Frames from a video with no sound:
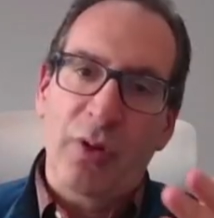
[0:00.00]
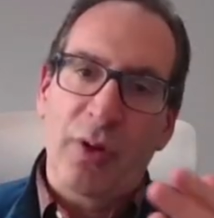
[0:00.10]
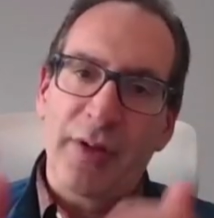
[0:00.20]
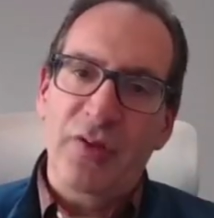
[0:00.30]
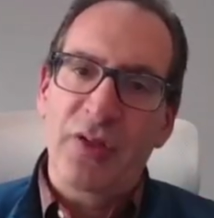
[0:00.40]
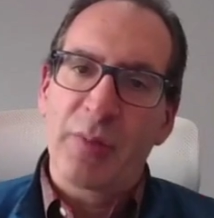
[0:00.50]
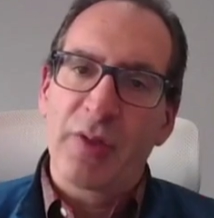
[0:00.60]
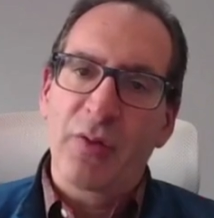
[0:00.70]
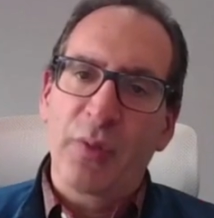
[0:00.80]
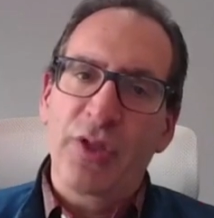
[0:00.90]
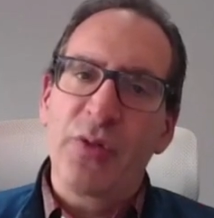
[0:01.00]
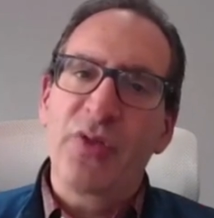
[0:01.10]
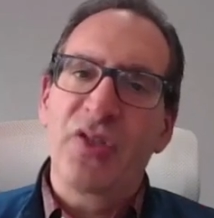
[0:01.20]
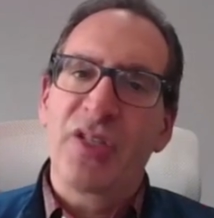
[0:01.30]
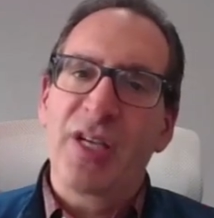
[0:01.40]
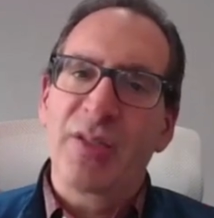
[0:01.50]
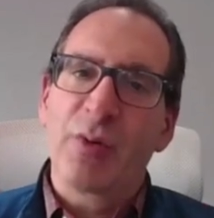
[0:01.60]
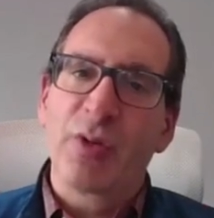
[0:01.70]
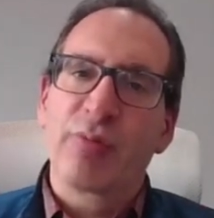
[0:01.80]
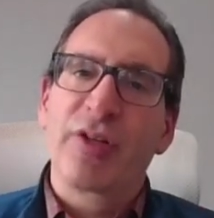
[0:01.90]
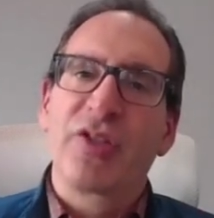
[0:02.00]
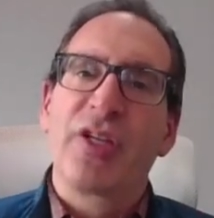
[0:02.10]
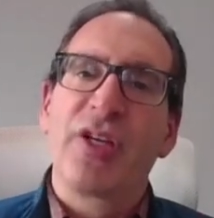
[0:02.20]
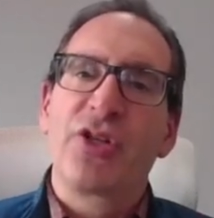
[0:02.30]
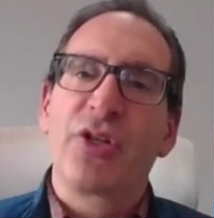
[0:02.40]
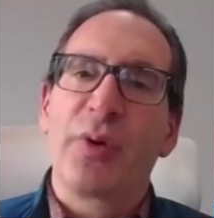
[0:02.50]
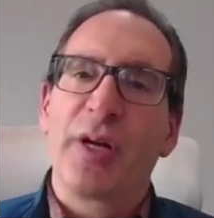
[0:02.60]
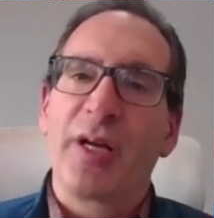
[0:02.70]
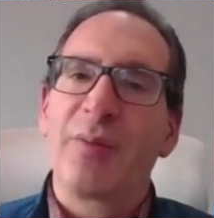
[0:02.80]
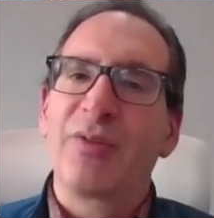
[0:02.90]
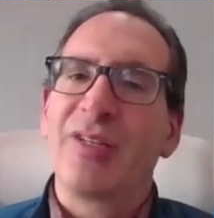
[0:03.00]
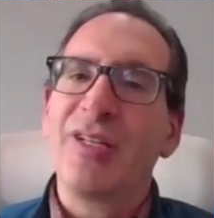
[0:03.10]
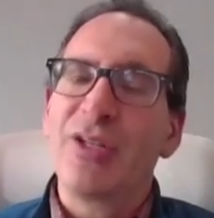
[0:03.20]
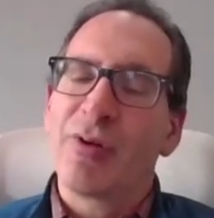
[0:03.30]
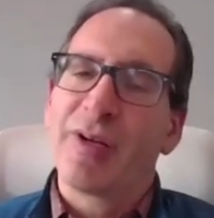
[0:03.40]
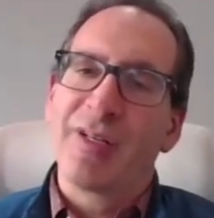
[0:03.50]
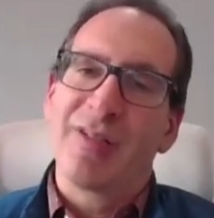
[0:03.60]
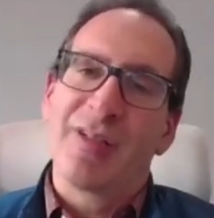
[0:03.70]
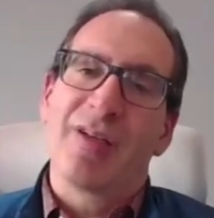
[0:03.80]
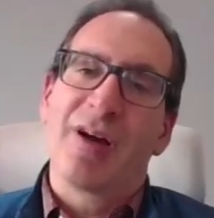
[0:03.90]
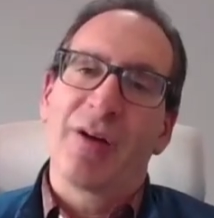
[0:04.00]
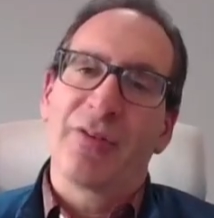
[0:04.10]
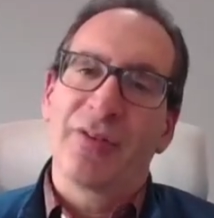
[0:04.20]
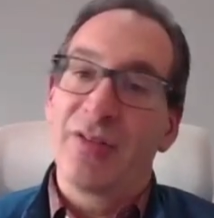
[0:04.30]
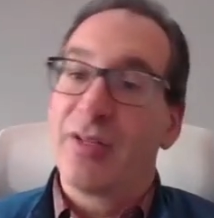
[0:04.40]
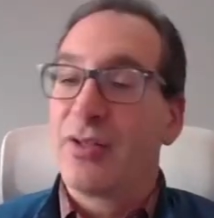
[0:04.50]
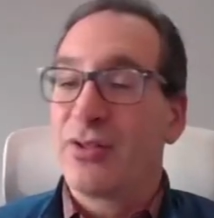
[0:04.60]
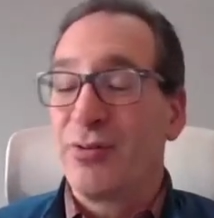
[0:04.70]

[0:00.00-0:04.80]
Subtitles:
as Siemens, what do you see as the most pressing issue when it comes to integrating DERs in today's